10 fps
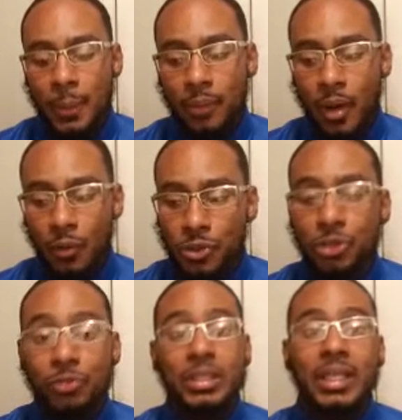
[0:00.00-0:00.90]
I want you to
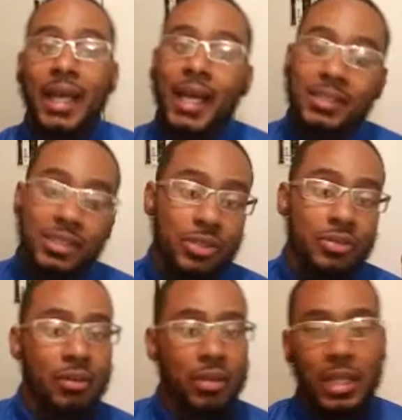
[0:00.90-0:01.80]
really execute
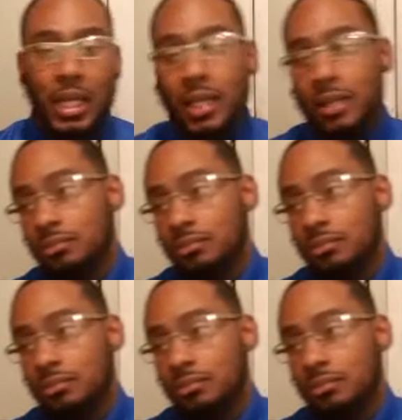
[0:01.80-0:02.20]
on it. Like